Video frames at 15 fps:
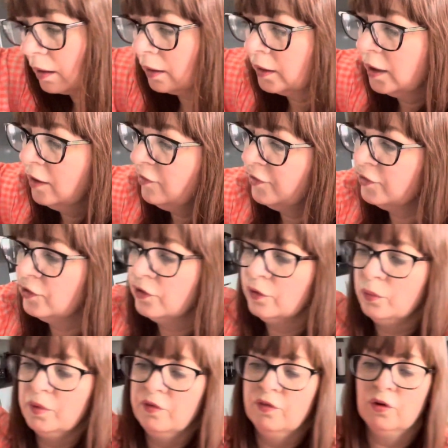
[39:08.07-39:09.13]
gift that
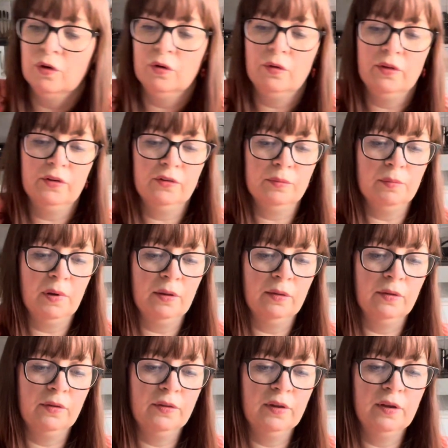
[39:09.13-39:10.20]
we've got this
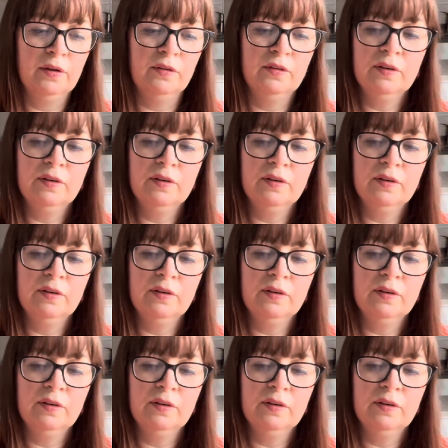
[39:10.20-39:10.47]
month is